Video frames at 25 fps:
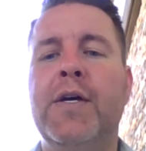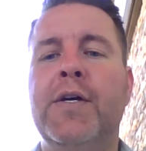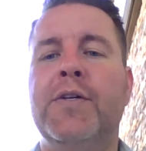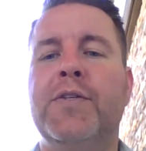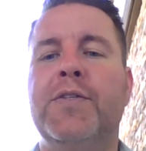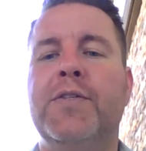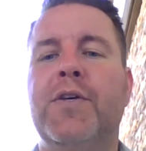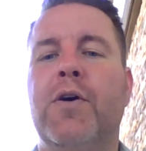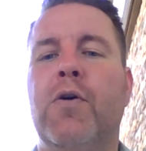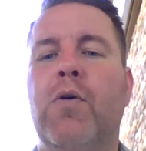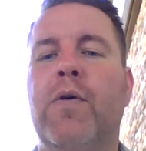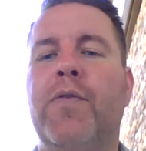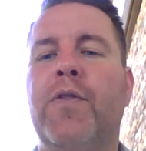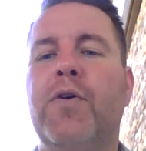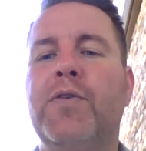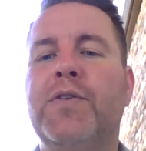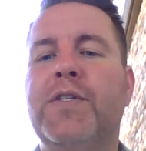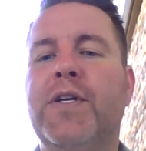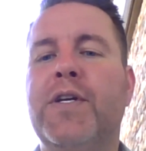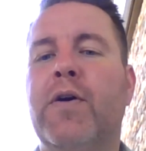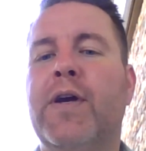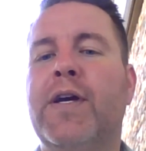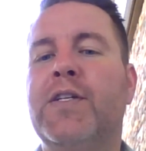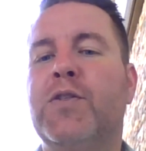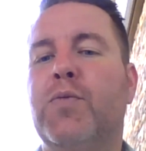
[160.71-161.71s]
So in
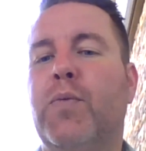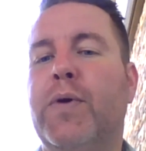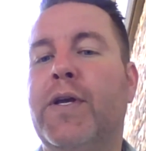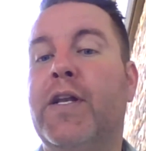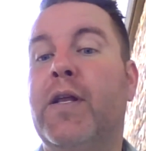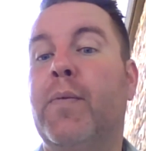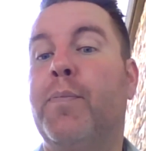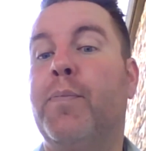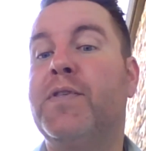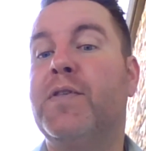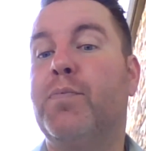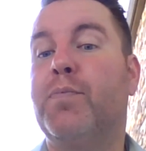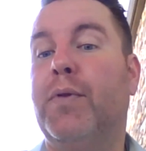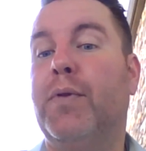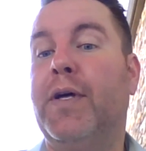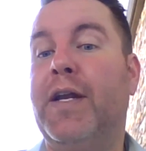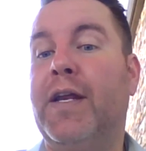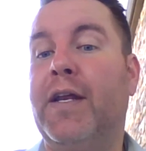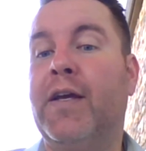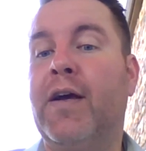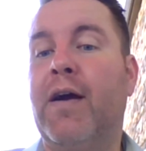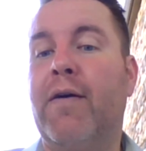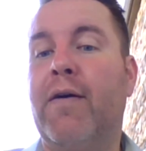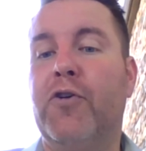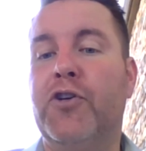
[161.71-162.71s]
those areas, we end up
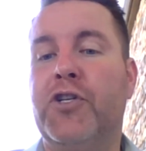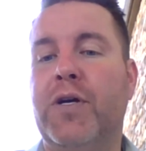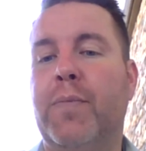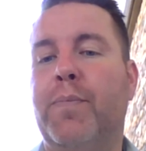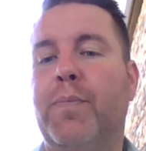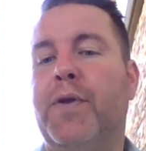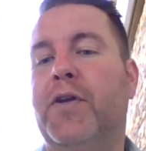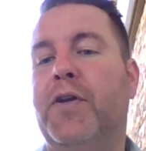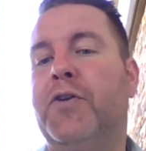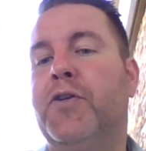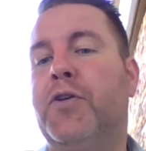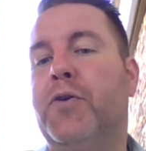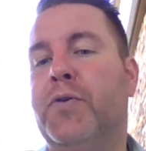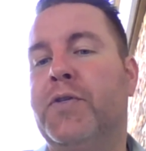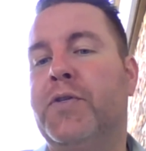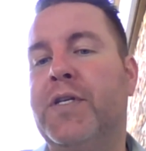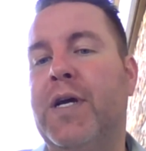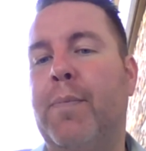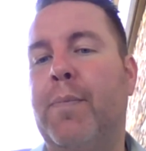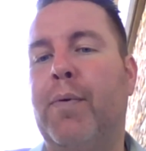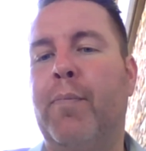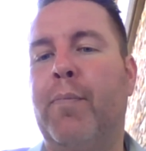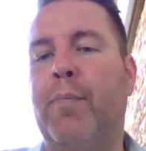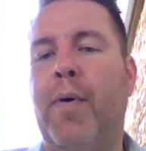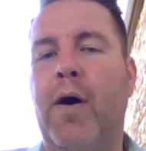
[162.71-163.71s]
splitting coverage up into two
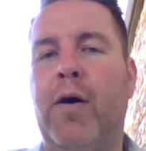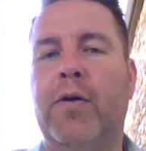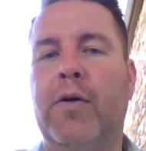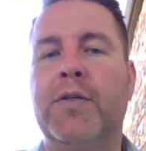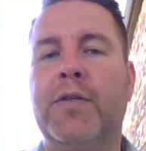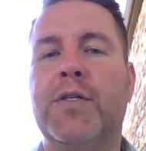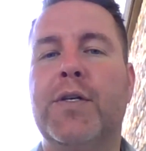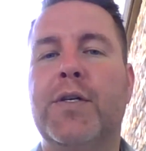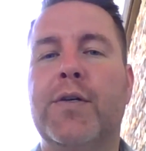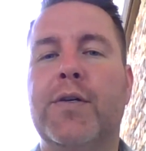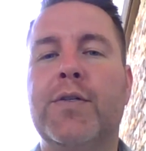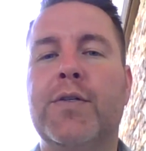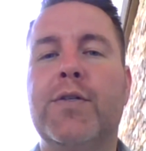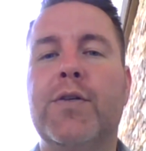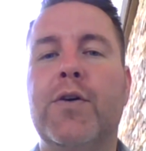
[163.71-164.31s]
separate policies.